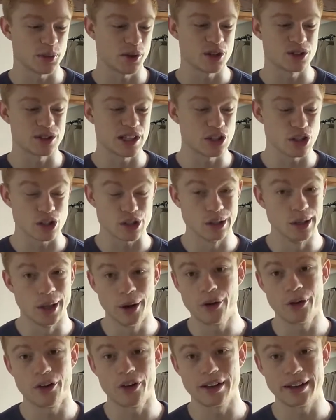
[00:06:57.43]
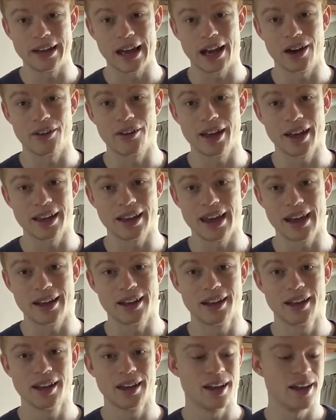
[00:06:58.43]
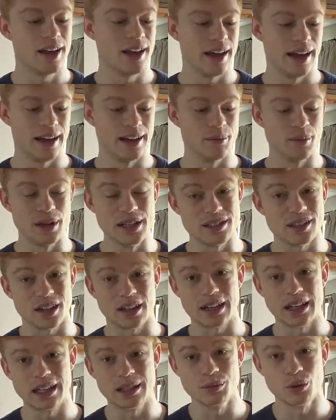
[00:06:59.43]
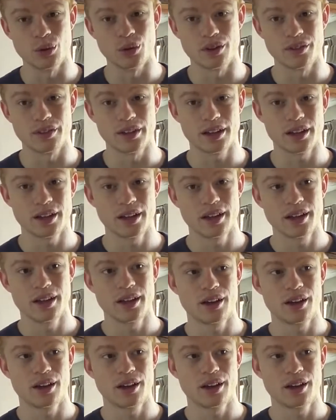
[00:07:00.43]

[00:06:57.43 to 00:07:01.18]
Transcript: because they're just lower in calorie again and it means I can eat more of it.